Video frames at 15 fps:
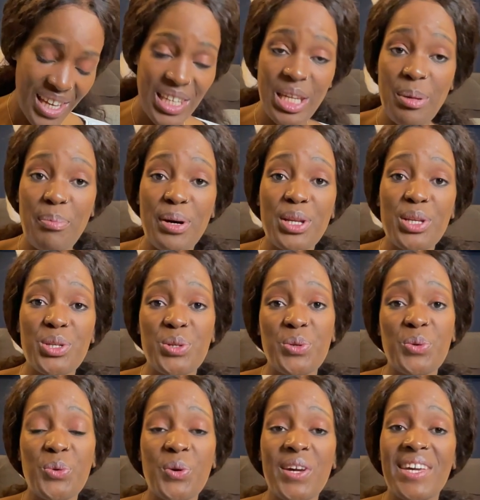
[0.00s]
Number
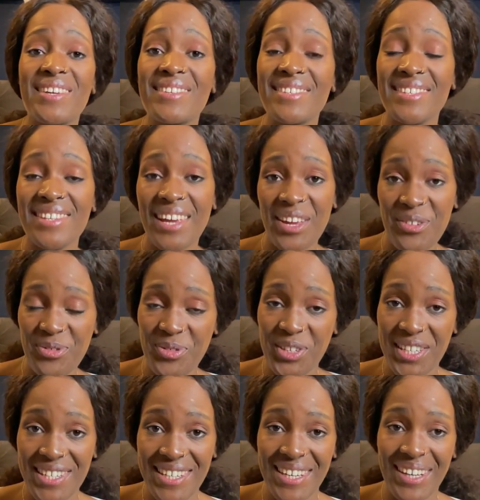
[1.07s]
2 is
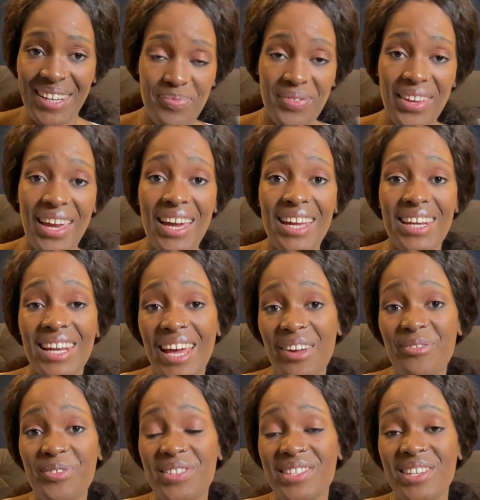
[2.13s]
safety.
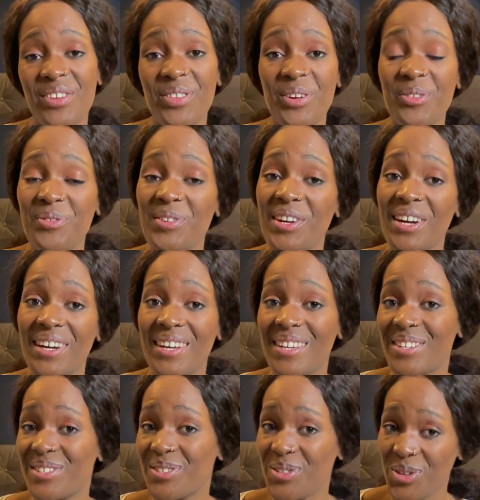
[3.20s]
Life in South Africa
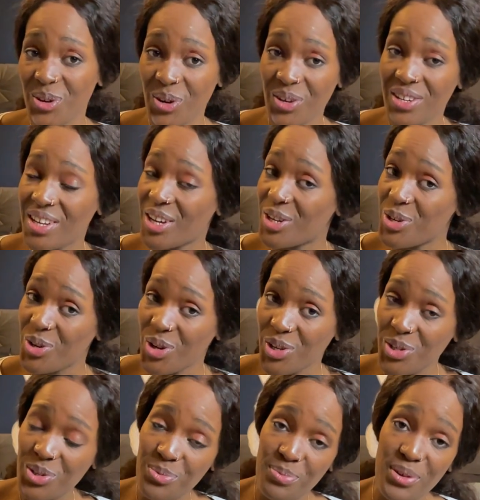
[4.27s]
is known not
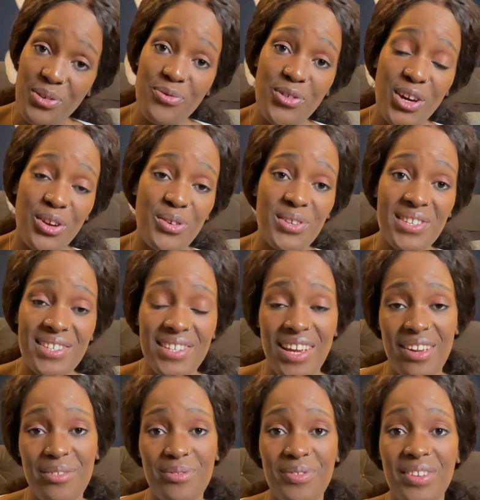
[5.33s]
to be very
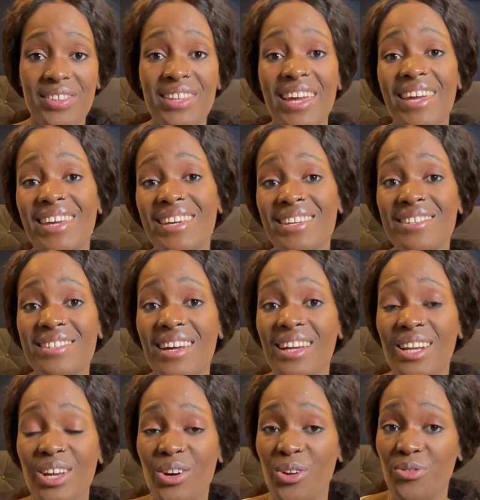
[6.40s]
safe. There is a
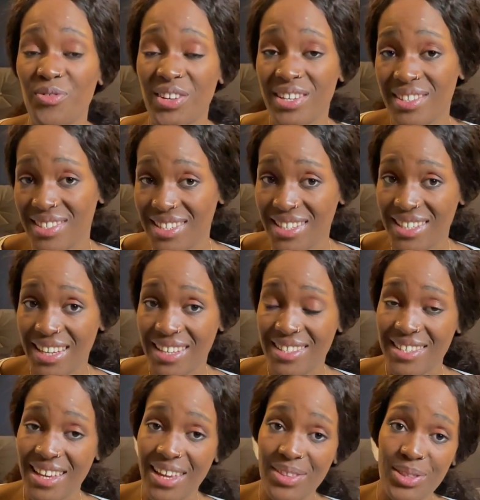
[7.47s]
lot of
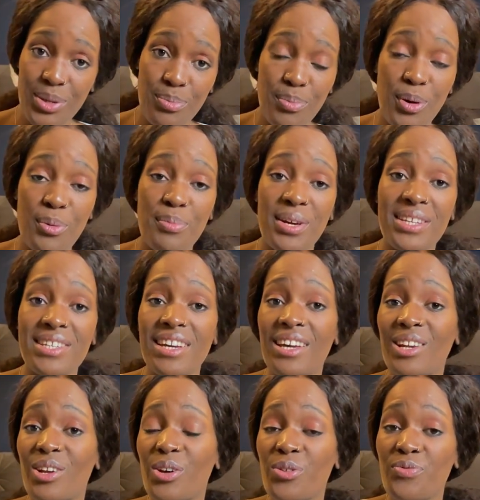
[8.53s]
incidents at the moment, a
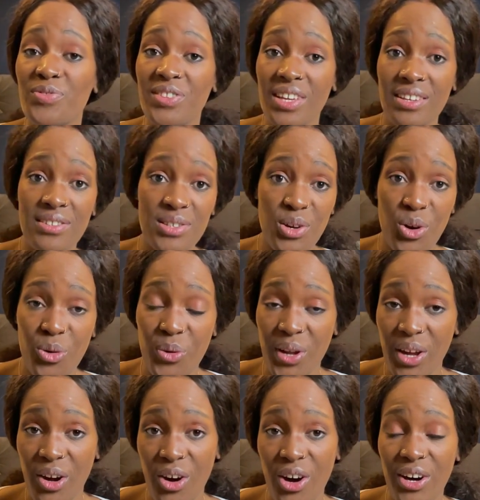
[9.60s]
lot of things
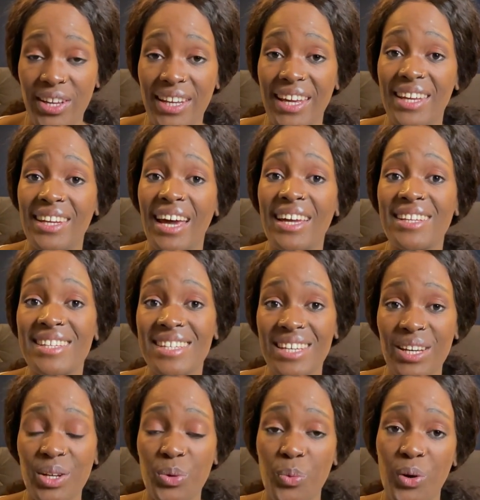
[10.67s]
going on, and I
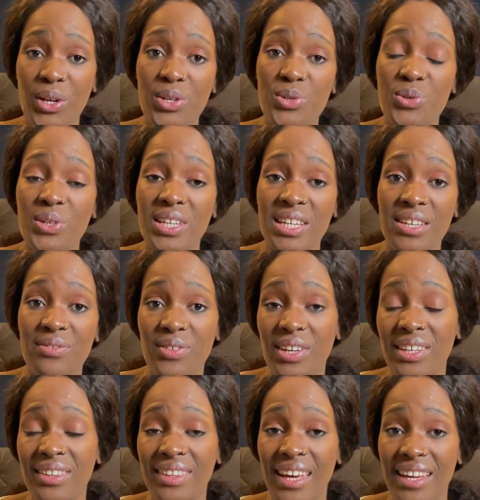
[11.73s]
didn't want to live
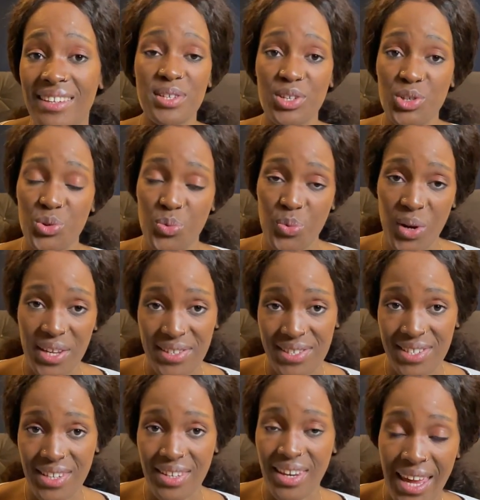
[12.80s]
in that
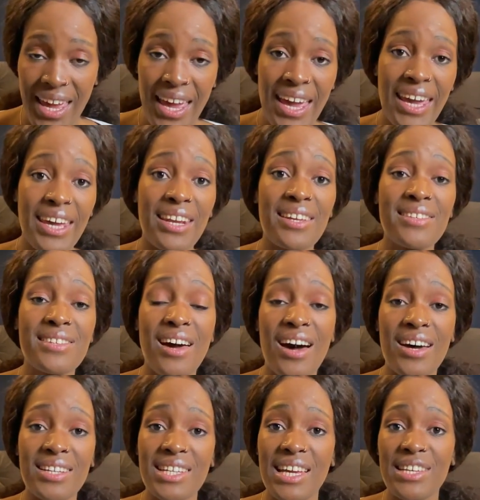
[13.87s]
situation. It is
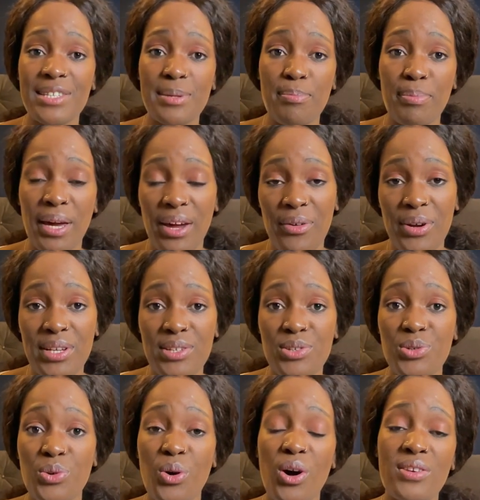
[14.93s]
hard as a parent
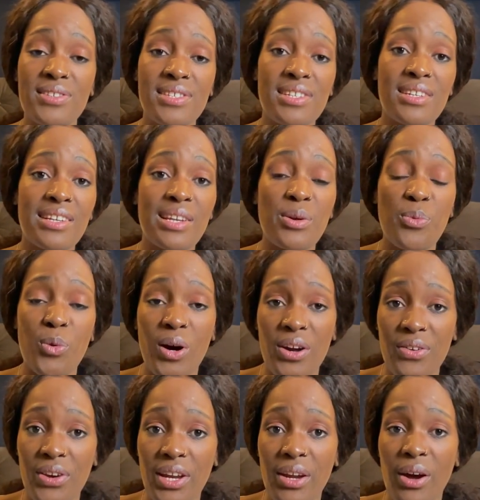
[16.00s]
to constantly
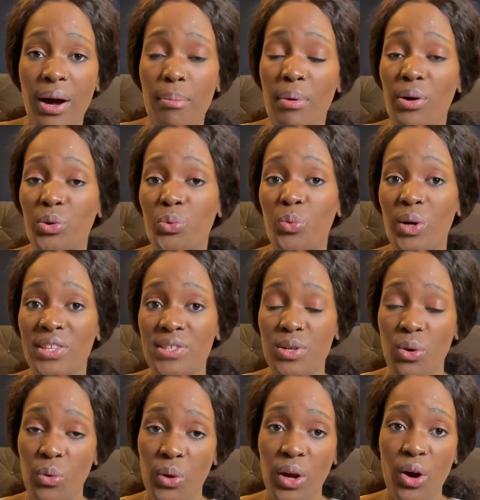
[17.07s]
worry about what's
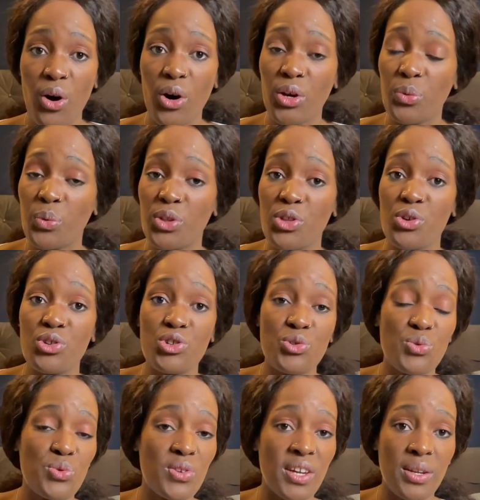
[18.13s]
going on with your
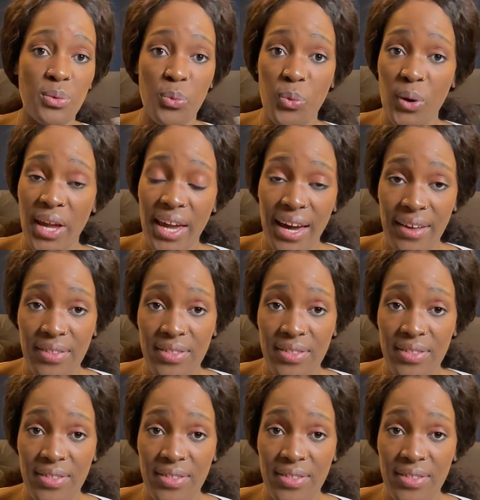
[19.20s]
children. Where are